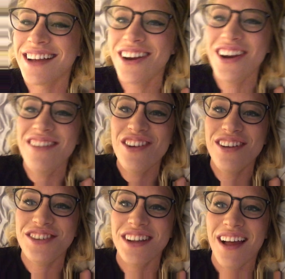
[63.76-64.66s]
I don't even know
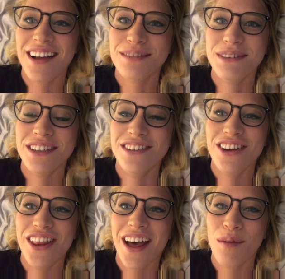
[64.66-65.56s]
if she likes me to
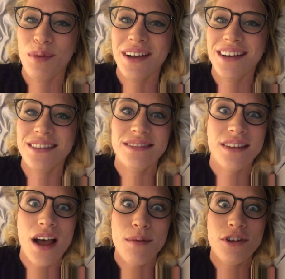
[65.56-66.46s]
do that, but
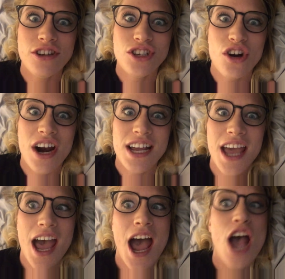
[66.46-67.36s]
sure I
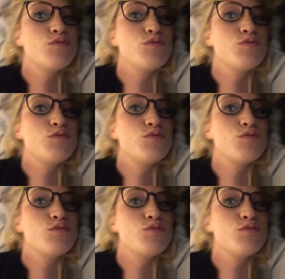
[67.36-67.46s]
care.